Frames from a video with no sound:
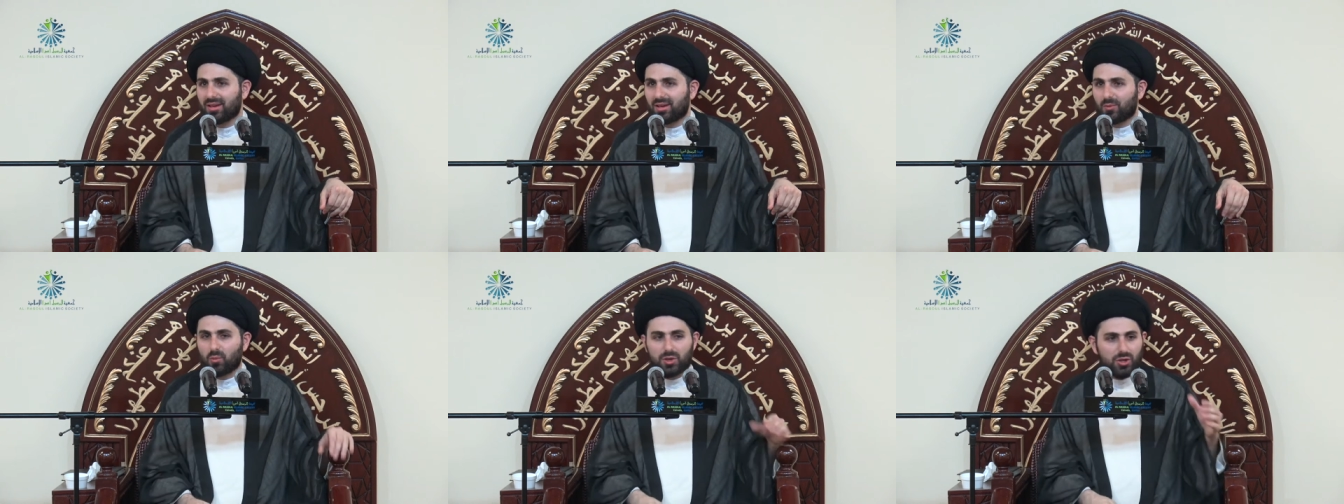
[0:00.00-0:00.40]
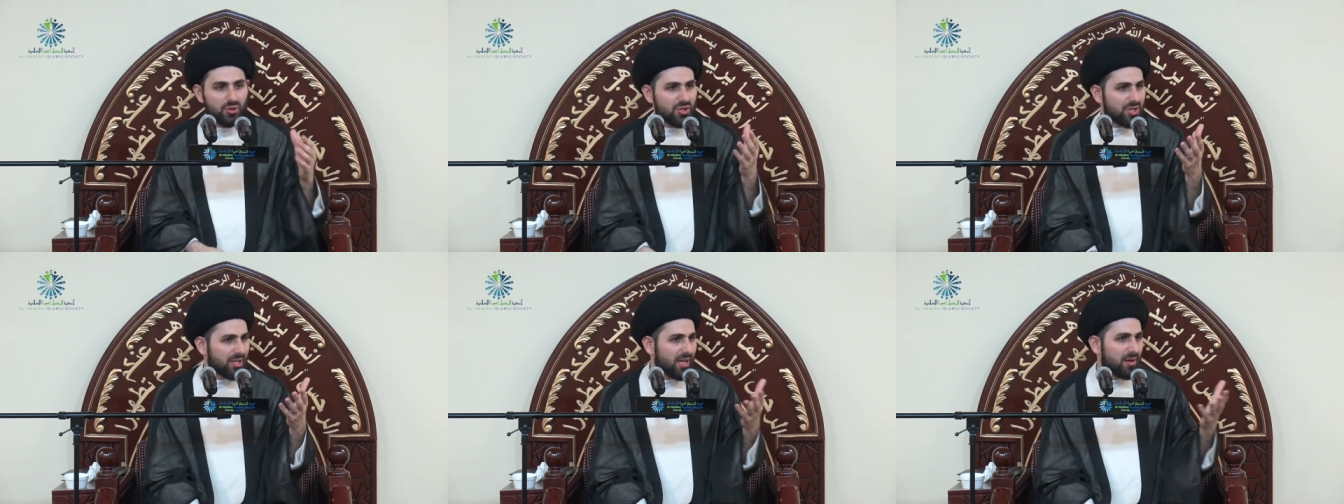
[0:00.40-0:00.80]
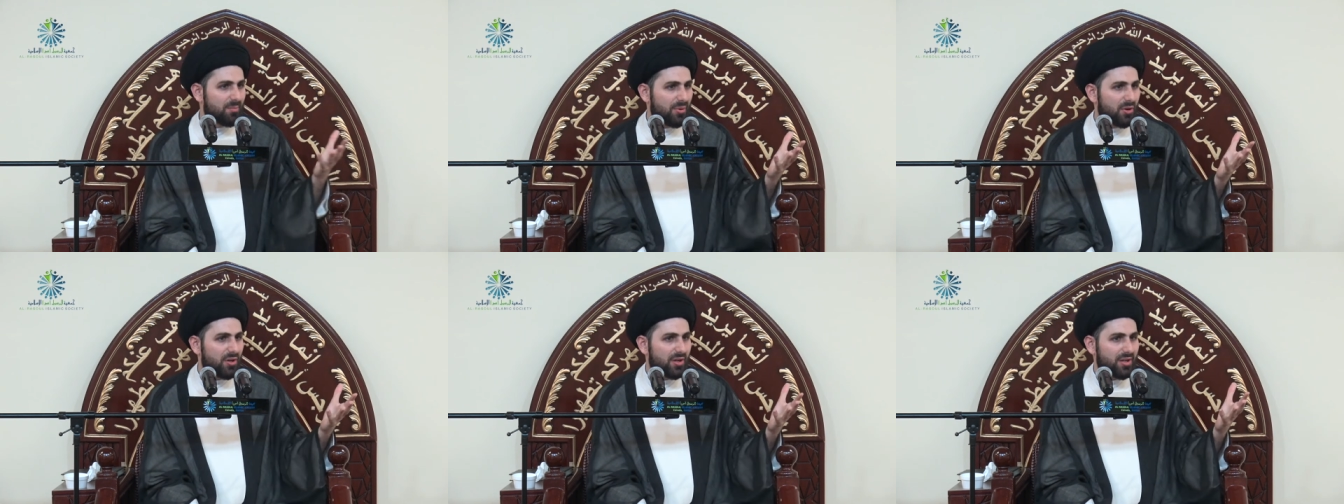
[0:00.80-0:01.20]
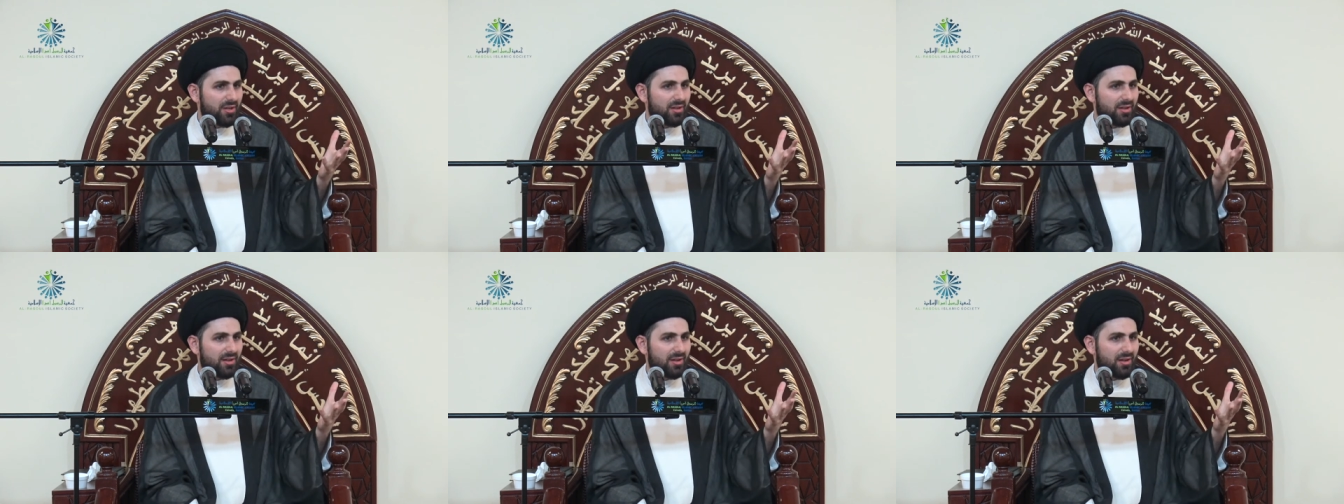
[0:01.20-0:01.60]
When you see a book,
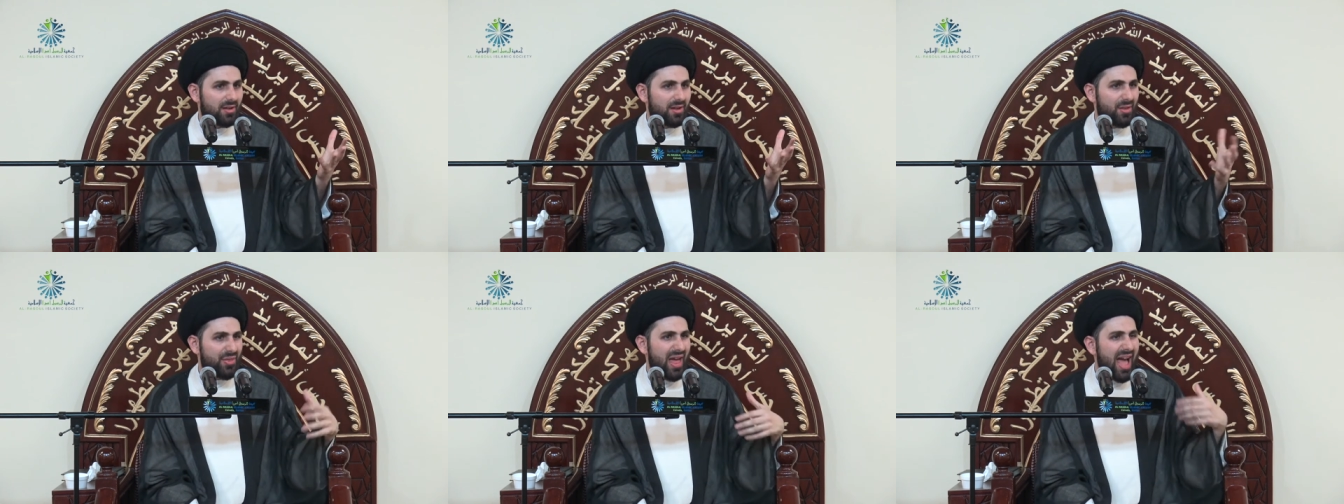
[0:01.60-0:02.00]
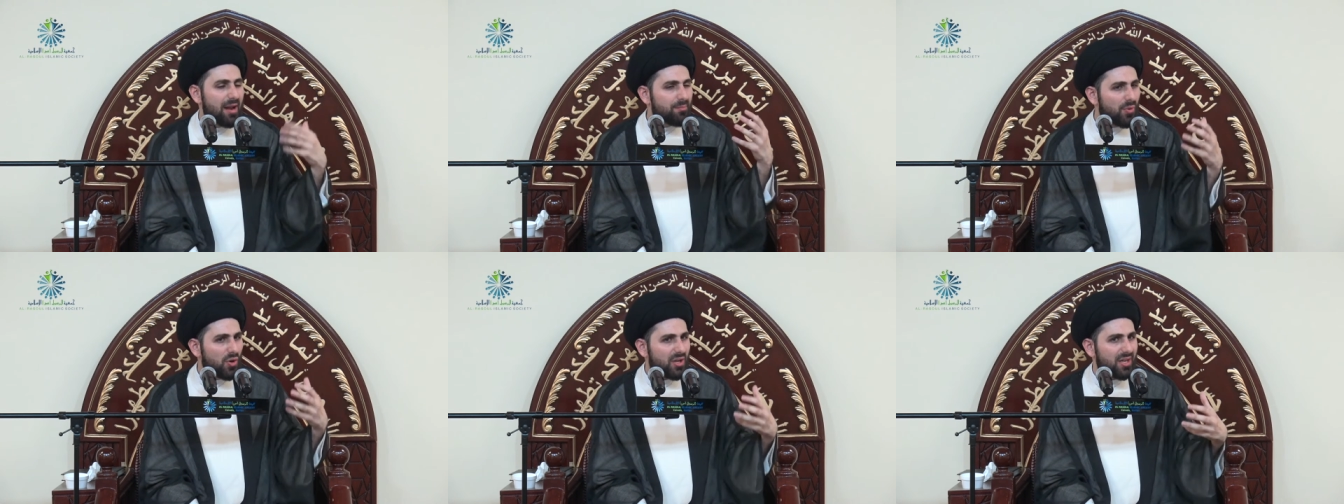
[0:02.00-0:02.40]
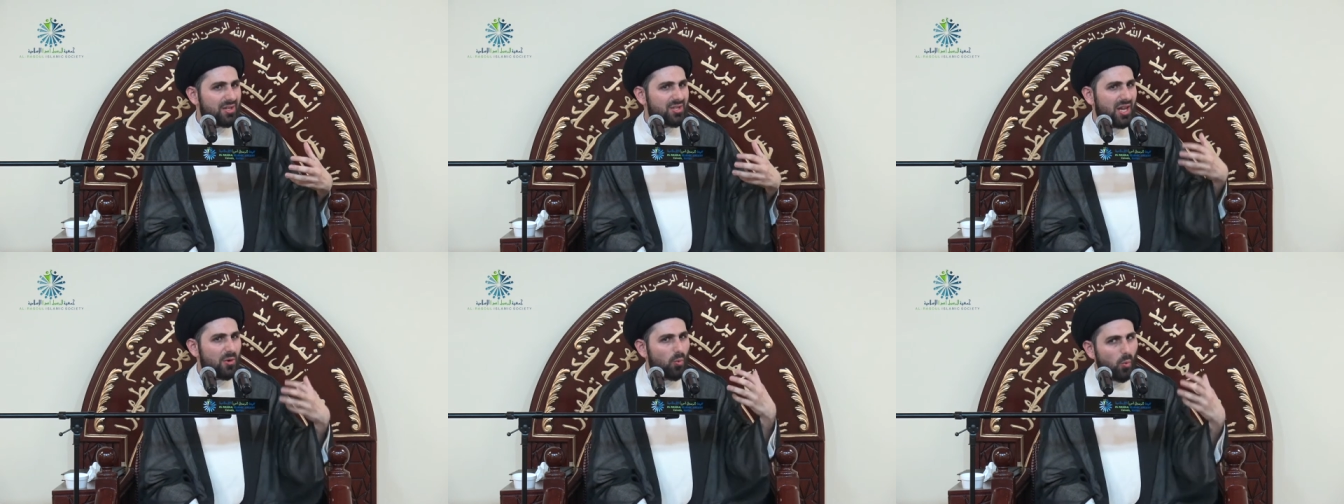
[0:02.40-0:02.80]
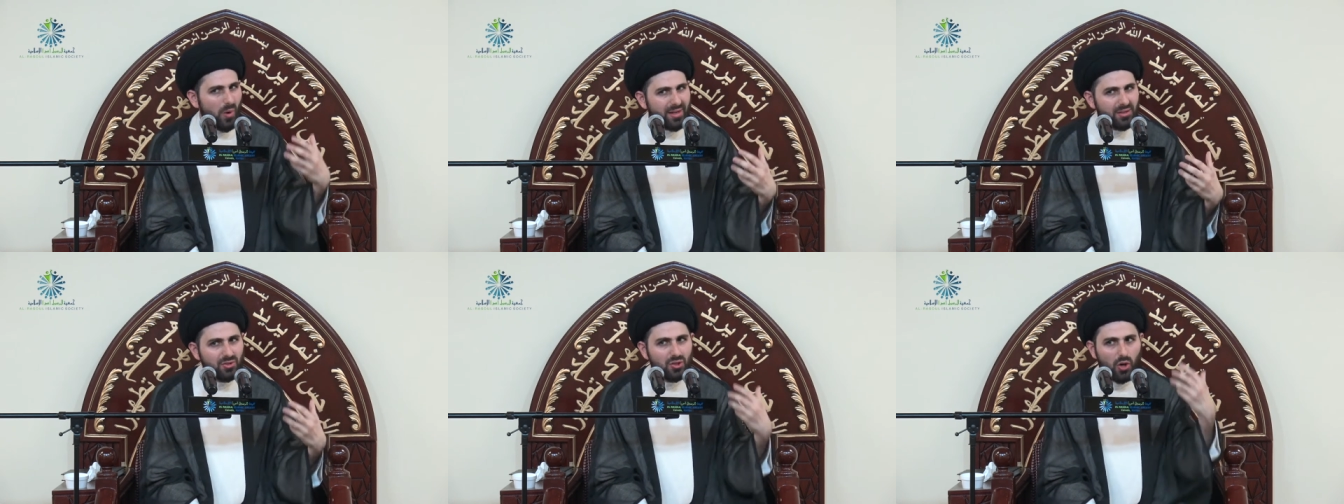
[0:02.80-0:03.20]
that book is a
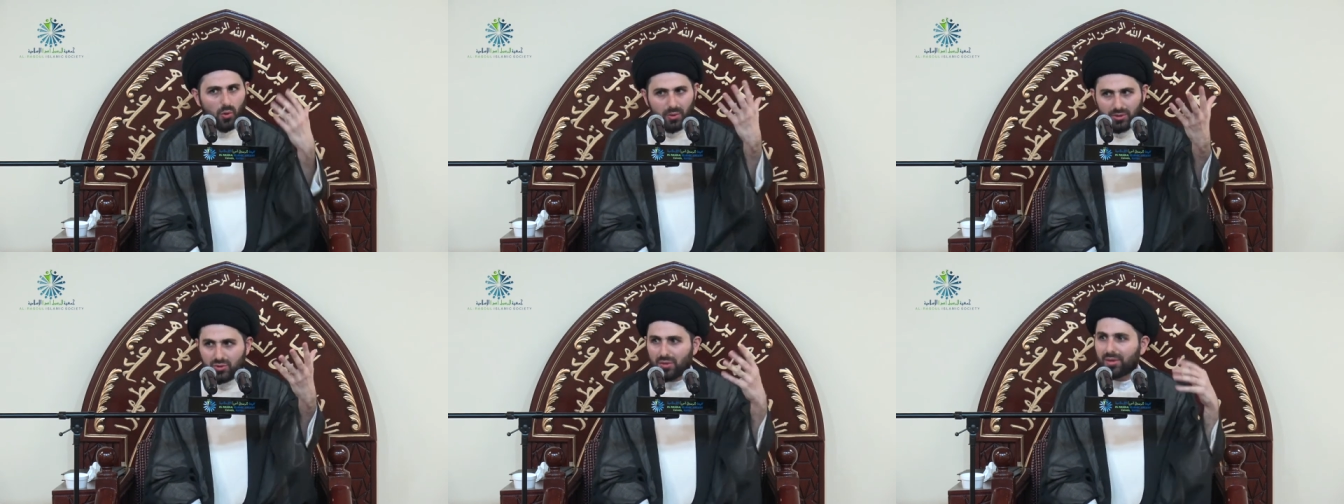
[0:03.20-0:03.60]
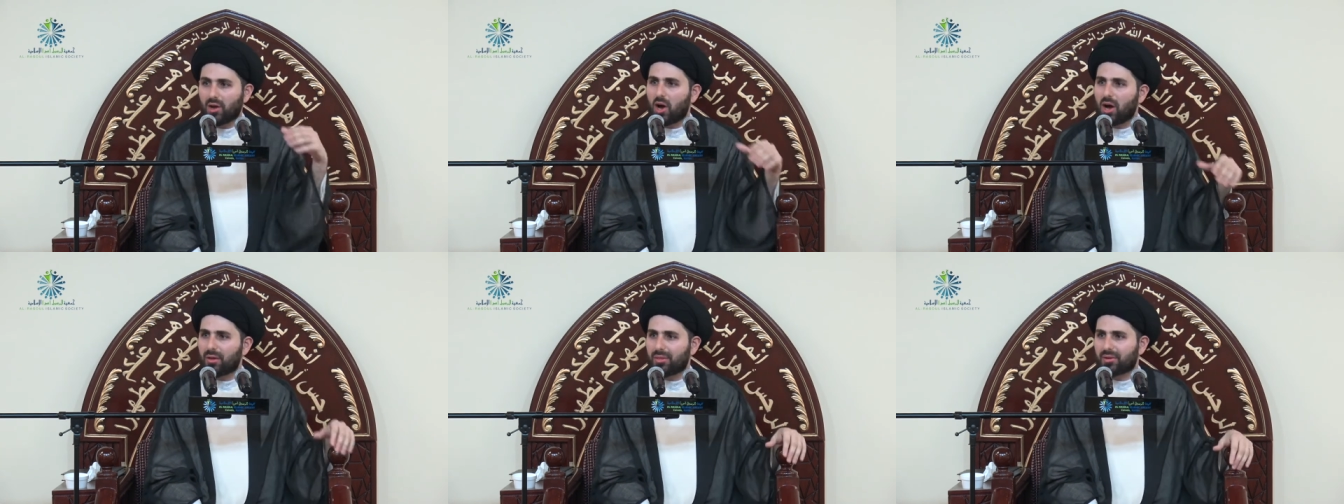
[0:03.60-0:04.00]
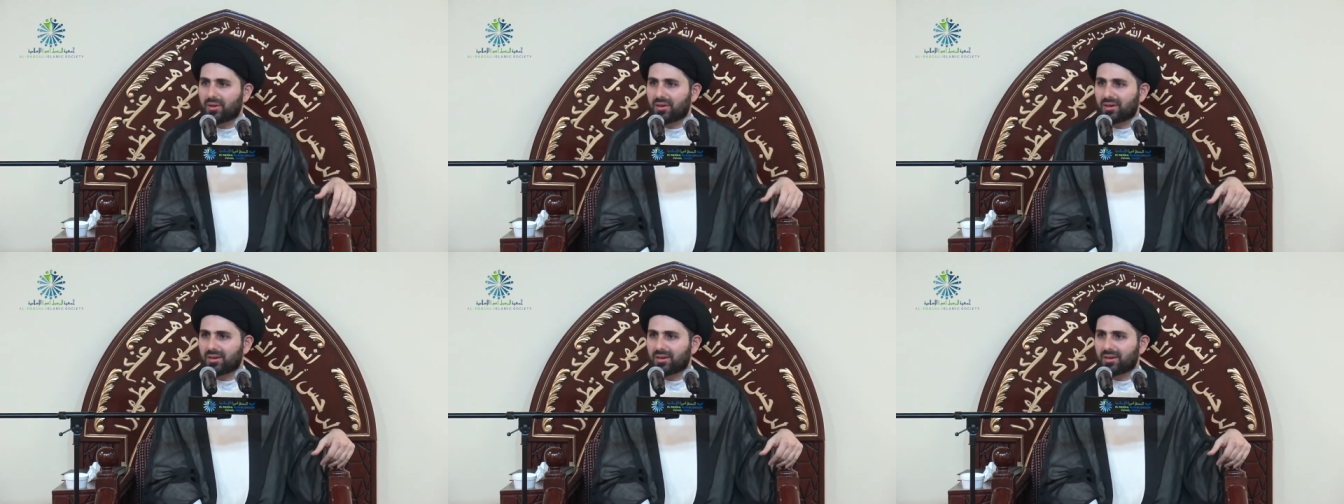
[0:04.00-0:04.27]
window into the author.